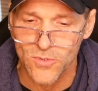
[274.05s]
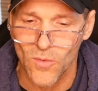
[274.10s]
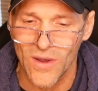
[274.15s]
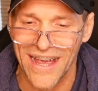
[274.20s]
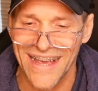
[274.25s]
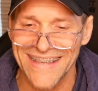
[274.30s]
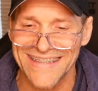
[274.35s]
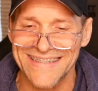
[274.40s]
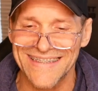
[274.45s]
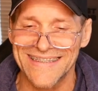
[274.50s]

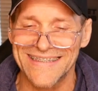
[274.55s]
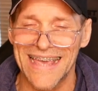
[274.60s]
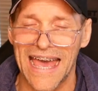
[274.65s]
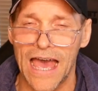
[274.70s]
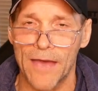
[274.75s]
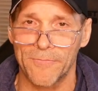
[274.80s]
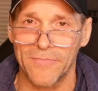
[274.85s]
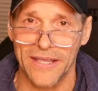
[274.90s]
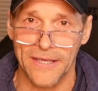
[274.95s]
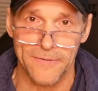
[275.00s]
Why is this
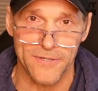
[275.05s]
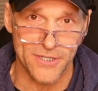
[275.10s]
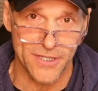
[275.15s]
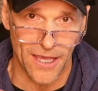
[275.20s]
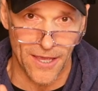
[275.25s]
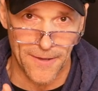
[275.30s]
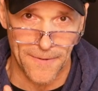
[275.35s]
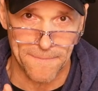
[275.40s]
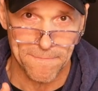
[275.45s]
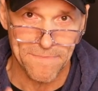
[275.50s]
happening?
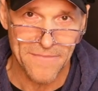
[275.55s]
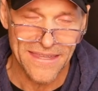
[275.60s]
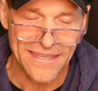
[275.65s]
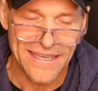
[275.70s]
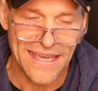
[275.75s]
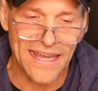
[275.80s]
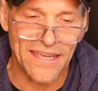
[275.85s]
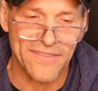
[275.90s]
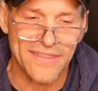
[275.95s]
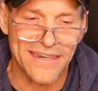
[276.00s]
So,
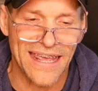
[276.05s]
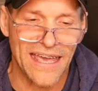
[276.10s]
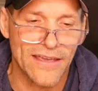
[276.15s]
Anthony,